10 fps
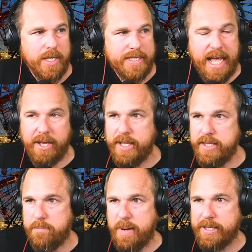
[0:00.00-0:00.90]
Down in
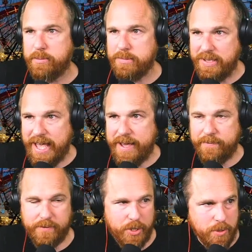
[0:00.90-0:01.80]
the bottom
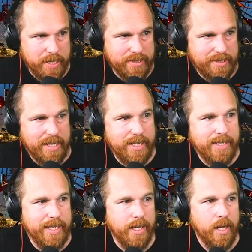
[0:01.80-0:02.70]
left, you can see
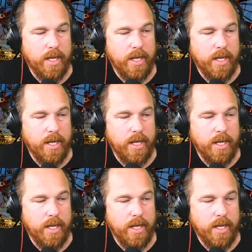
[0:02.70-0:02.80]
the